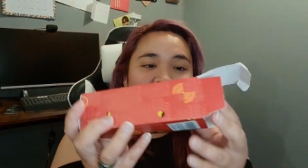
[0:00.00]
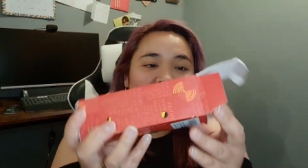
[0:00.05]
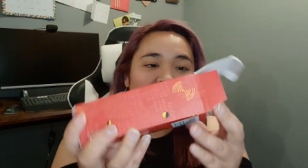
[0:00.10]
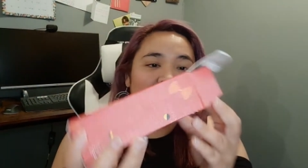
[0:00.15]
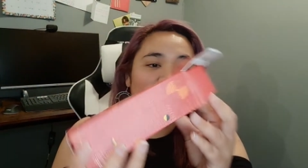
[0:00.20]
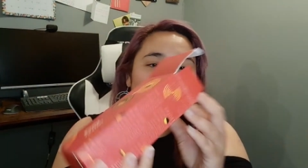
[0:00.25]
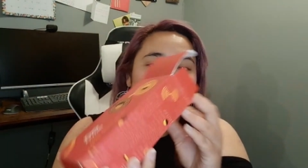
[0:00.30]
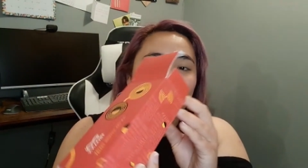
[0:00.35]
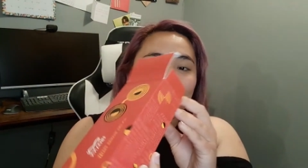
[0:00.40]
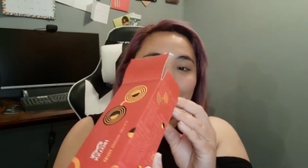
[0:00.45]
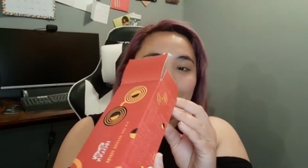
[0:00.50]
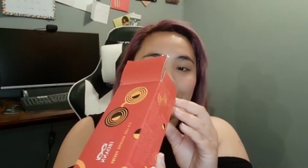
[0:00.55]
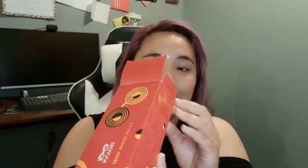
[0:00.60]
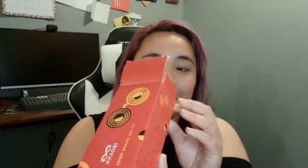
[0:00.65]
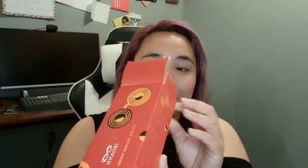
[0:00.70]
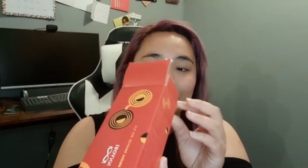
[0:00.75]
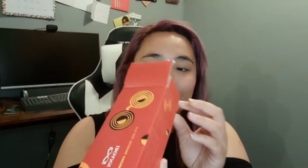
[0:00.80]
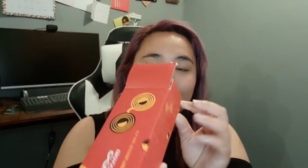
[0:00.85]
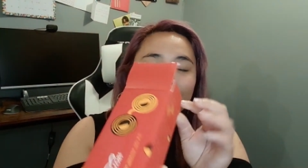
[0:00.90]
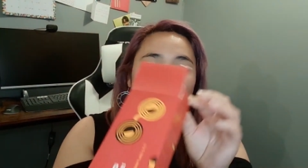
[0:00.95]

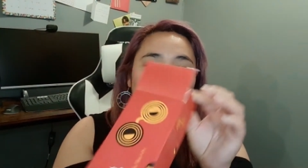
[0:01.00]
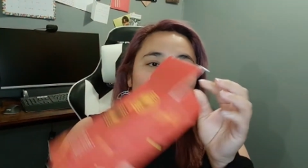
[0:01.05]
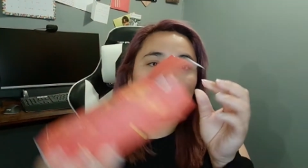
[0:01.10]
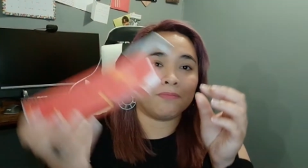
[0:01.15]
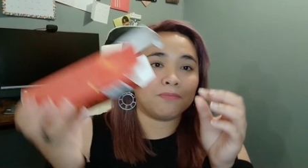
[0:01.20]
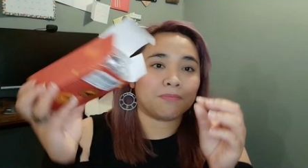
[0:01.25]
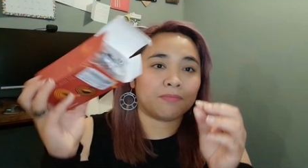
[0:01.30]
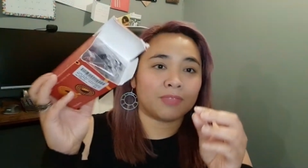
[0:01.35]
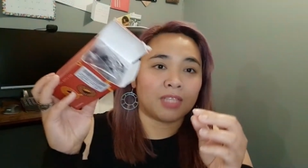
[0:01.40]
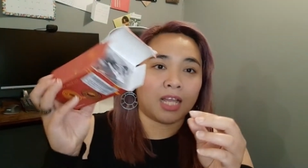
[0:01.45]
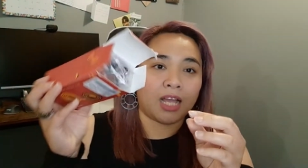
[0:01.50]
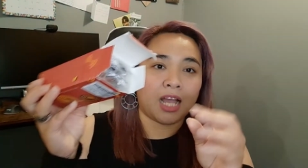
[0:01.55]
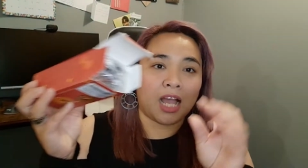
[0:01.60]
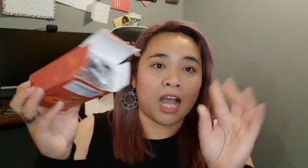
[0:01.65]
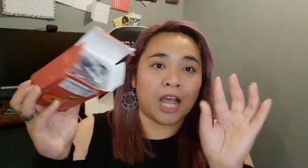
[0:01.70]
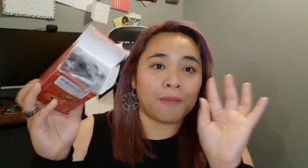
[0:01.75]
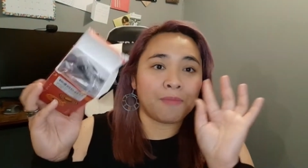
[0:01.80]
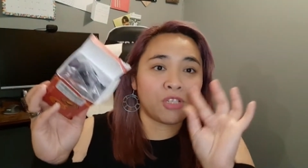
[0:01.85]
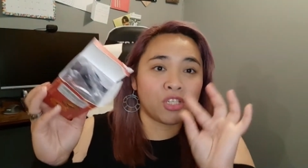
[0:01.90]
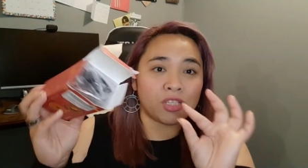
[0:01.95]
Um, so
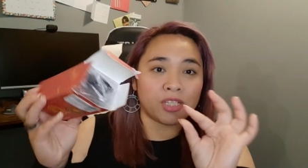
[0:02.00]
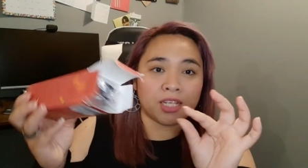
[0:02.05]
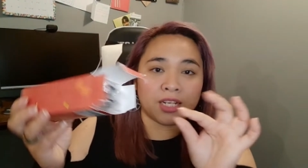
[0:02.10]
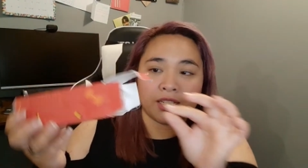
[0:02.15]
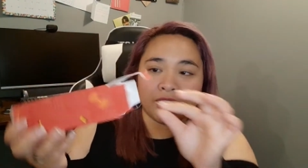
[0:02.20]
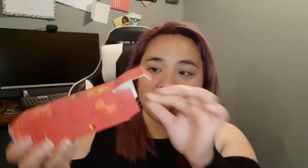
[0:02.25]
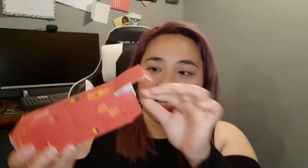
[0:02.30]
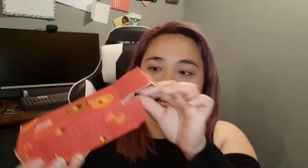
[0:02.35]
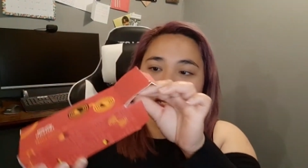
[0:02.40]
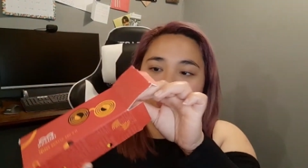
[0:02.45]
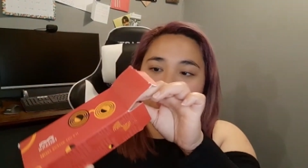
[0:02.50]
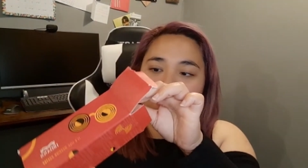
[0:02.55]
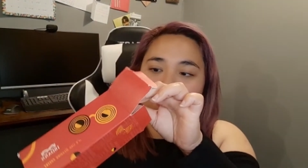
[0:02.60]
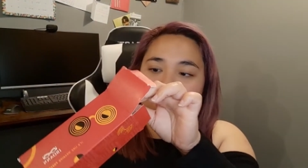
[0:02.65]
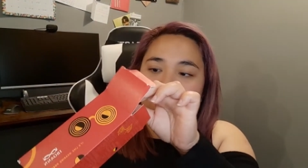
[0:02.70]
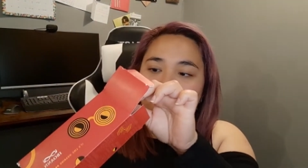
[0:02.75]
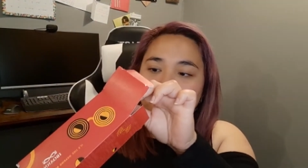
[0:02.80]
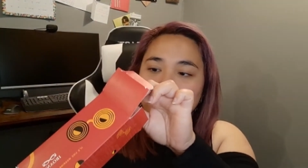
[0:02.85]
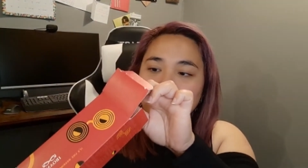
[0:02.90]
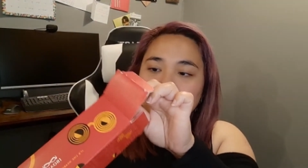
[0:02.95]
I'm just gonna take it
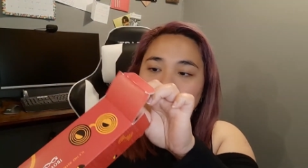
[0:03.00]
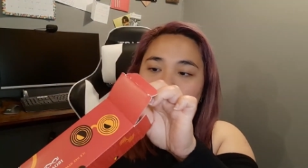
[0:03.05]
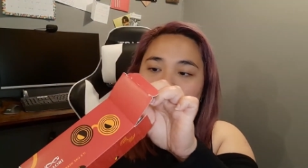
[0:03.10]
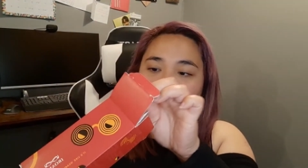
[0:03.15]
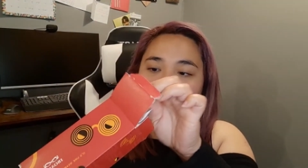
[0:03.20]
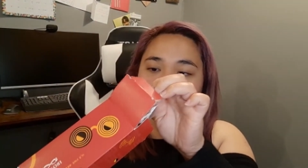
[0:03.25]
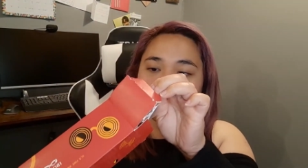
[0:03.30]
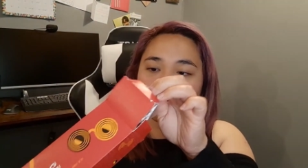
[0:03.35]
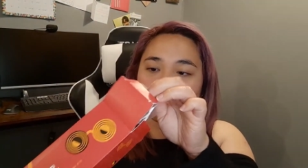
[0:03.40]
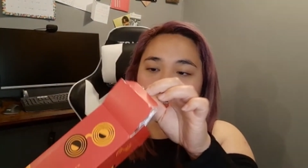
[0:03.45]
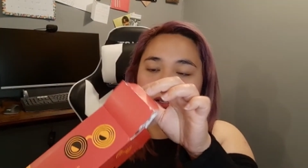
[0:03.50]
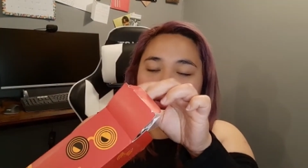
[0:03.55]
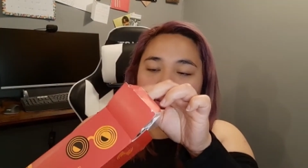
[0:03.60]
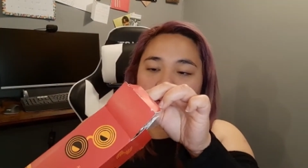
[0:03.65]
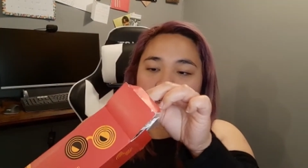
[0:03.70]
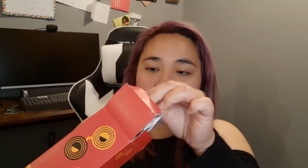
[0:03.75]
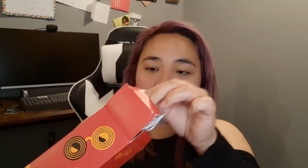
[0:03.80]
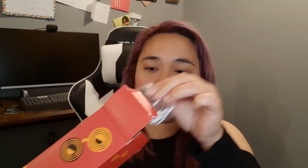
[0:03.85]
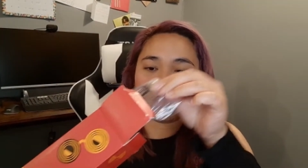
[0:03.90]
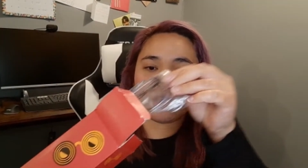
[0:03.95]
one by one. So
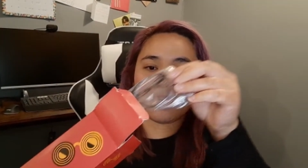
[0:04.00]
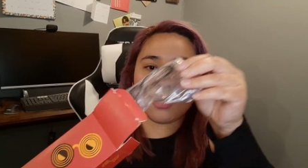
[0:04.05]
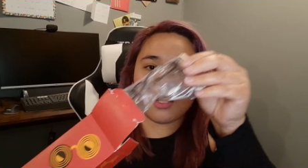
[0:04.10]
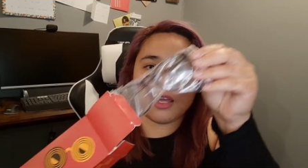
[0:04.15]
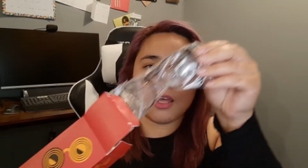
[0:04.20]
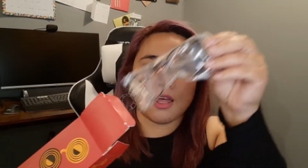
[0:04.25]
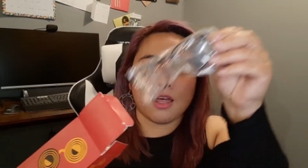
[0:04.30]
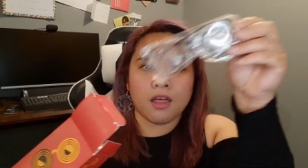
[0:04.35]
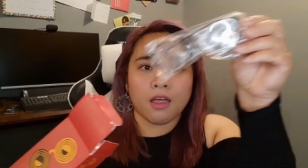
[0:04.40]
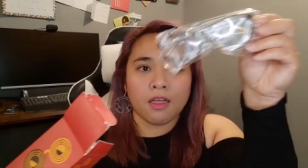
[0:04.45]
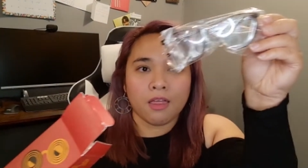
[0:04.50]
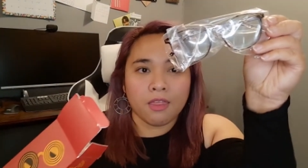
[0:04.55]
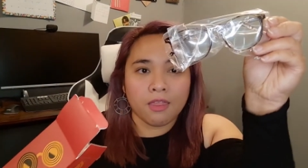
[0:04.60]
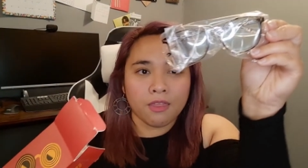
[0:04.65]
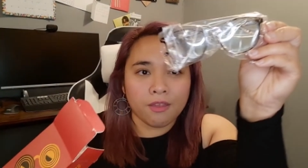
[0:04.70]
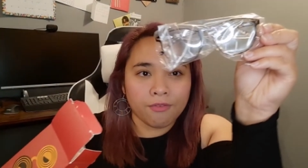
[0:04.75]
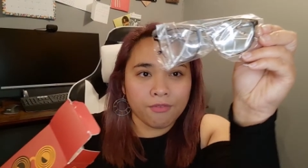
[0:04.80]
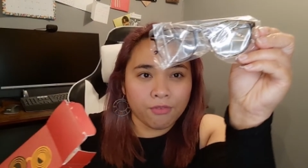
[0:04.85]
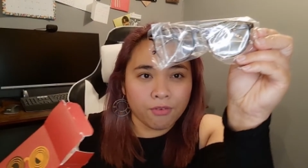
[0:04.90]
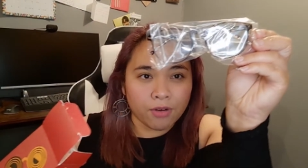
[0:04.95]
there's
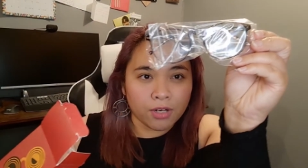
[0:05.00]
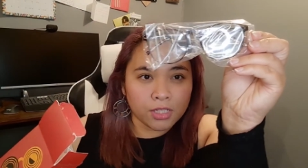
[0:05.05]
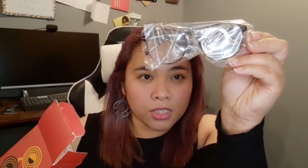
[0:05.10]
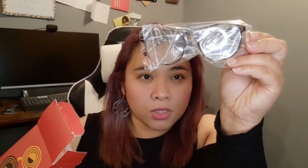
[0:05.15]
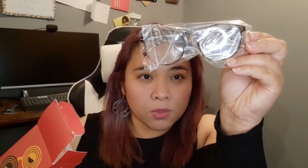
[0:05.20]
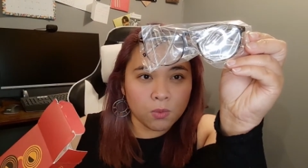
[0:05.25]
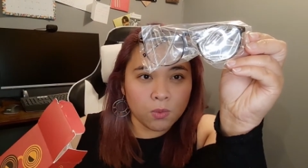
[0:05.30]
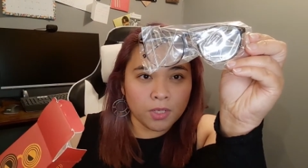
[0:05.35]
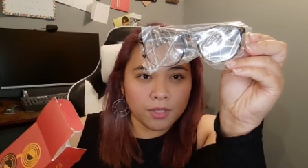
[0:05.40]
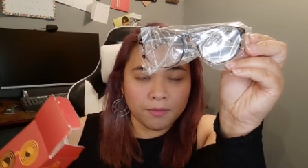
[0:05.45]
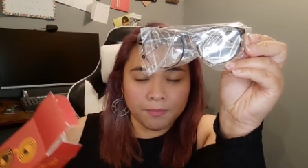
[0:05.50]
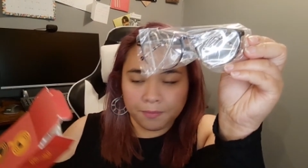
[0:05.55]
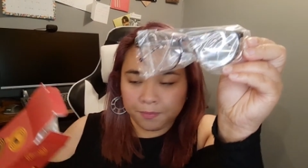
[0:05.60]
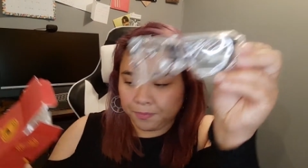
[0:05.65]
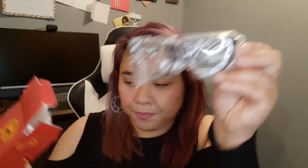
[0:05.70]
the first one.